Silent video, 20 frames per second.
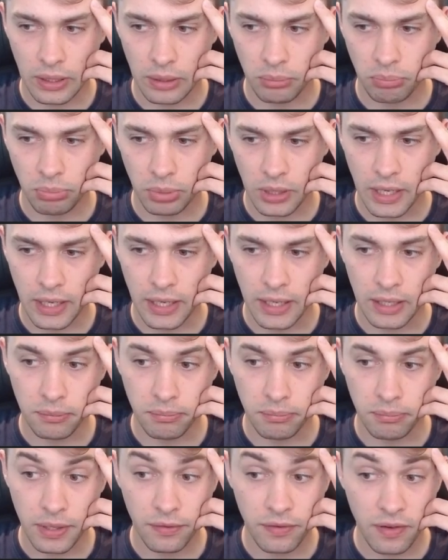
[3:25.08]
playing
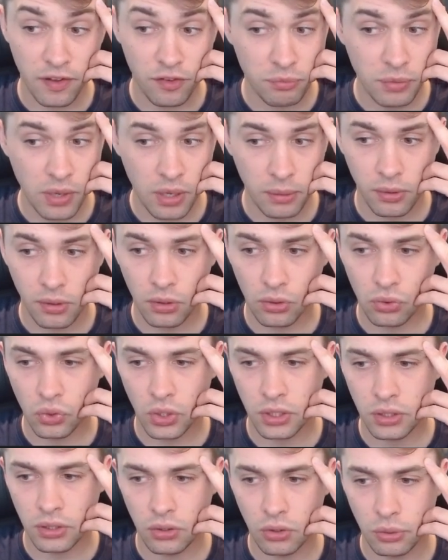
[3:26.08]
b5 maybe
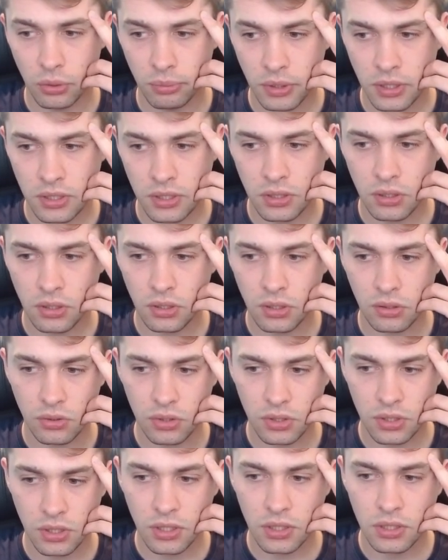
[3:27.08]
already, or b6 or
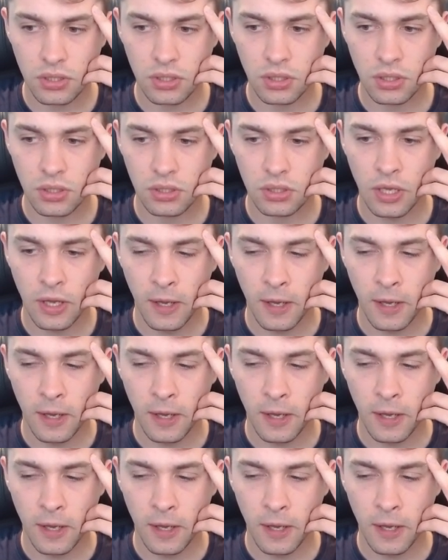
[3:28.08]
c6,